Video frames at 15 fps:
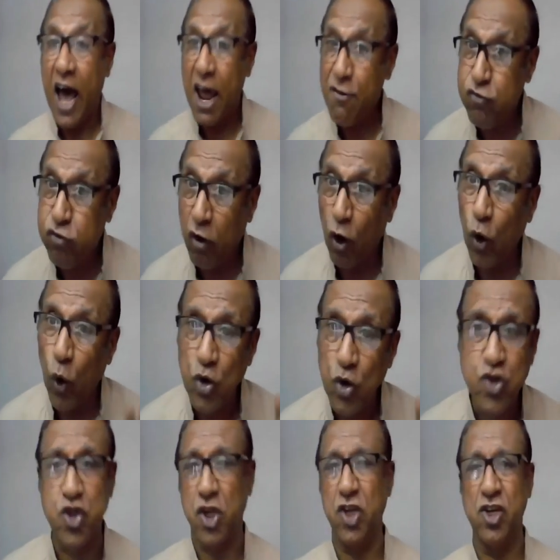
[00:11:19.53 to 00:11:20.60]
and
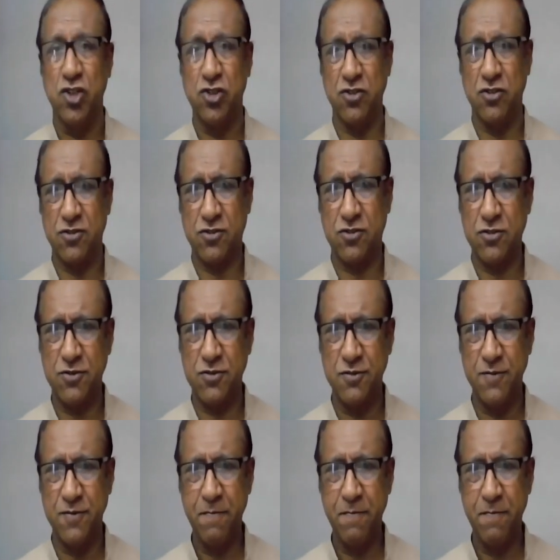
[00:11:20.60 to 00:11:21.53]
followed Jesus.